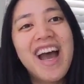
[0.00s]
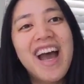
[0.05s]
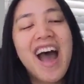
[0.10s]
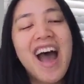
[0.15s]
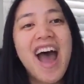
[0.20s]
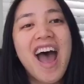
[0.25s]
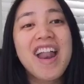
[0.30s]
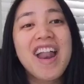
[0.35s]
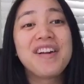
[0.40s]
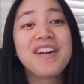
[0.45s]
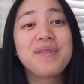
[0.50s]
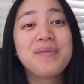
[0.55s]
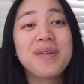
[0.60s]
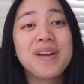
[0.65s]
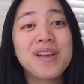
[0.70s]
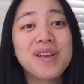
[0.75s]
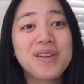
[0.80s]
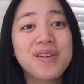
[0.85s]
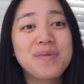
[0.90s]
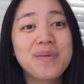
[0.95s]
I don't know
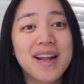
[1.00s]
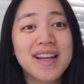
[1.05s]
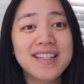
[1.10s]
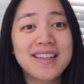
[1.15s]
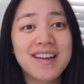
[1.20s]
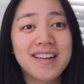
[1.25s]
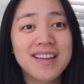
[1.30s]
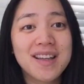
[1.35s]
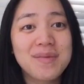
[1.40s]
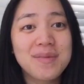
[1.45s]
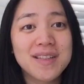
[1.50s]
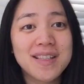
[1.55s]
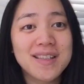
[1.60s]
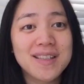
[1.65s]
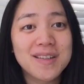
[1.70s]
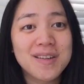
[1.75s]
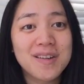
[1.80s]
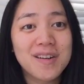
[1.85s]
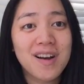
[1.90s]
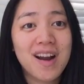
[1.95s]
about you, but as an online business
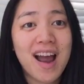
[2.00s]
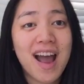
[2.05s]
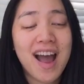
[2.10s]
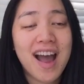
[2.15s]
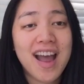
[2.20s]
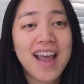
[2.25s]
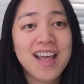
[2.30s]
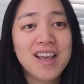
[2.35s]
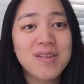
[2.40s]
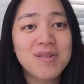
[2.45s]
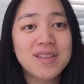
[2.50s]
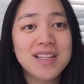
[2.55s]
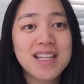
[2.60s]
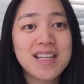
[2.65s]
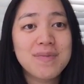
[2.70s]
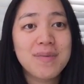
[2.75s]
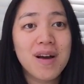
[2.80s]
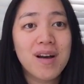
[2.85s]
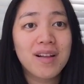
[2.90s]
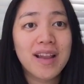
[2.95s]
owner, I use
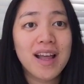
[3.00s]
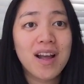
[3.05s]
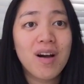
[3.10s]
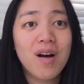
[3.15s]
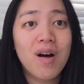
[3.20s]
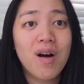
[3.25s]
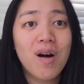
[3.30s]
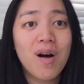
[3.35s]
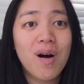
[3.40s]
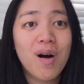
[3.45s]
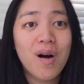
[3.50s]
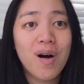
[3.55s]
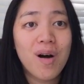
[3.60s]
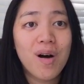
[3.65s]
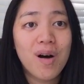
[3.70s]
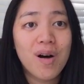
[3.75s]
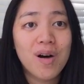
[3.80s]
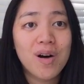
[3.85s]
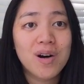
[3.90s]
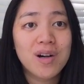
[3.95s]
email
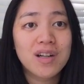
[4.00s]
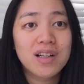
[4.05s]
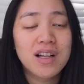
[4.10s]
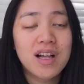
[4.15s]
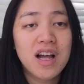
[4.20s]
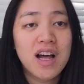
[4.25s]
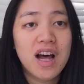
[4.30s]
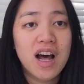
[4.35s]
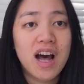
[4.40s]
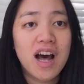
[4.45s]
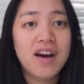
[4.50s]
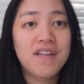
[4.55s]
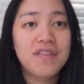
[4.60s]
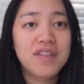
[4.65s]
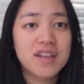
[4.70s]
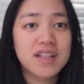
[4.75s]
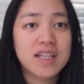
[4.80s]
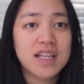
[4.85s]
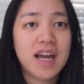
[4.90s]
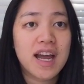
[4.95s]
all of
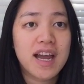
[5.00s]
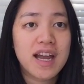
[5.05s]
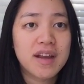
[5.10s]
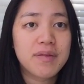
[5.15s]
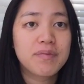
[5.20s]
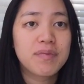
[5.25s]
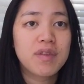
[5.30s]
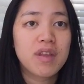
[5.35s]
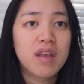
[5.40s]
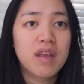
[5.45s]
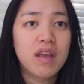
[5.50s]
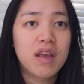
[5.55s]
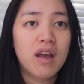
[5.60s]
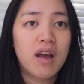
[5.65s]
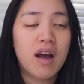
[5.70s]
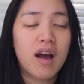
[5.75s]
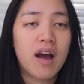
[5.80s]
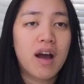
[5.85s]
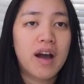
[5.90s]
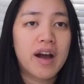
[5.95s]
the time.
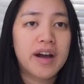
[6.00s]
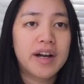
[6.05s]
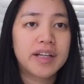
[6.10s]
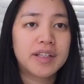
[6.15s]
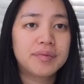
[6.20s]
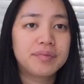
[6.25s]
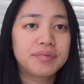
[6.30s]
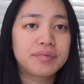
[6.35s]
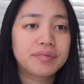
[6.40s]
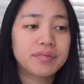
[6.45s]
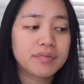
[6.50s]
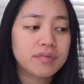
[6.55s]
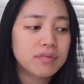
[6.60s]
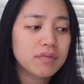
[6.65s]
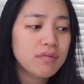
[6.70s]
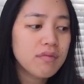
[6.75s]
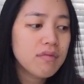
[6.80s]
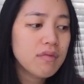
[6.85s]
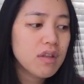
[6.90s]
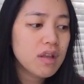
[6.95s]

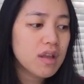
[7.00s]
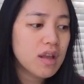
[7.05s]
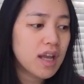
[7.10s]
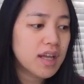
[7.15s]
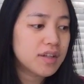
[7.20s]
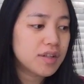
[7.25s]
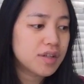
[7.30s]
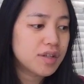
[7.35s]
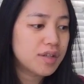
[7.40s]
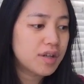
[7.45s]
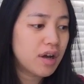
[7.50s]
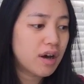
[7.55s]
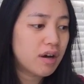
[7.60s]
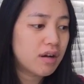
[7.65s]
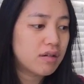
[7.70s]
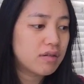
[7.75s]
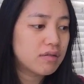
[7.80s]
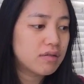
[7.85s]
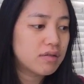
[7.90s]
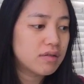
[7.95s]
And
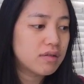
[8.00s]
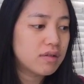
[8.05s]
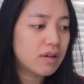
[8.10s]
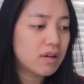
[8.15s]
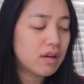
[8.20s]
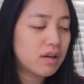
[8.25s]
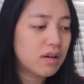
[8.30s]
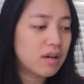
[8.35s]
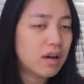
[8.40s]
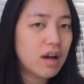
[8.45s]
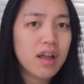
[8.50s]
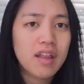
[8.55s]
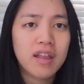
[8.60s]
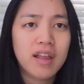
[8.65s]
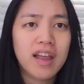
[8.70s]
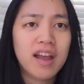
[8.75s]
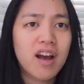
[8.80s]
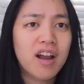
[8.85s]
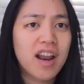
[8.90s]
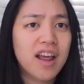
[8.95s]
so,
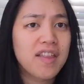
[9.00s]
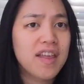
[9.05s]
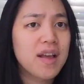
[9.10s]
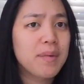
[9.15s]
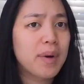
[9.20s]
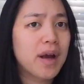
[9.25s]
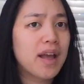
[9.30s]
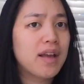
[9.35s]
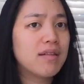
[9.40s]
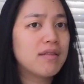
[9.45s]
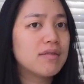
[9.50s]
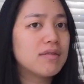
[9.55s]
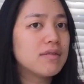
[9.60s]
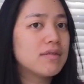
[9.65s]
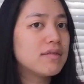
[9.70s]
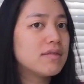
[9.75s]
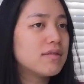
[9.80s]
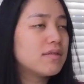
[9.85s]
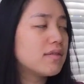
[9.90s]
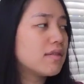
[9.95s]
hang on, I think my
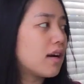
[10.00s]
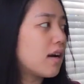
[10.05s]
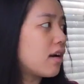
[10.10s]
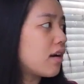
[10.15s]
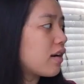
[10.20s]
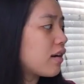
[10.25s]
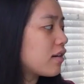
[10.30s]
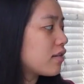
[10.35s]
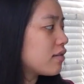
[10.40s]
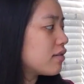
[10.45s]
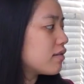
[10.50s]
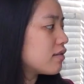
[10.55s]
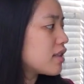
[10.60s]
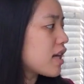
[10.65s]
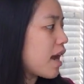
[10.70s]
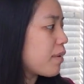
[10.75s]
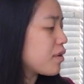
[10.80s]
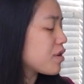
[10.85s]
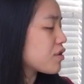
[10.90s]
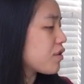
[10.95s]

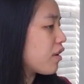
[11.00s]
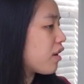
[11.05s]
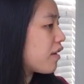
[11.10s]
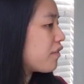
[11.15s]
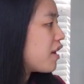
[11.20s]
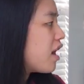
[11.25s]
timer's going off.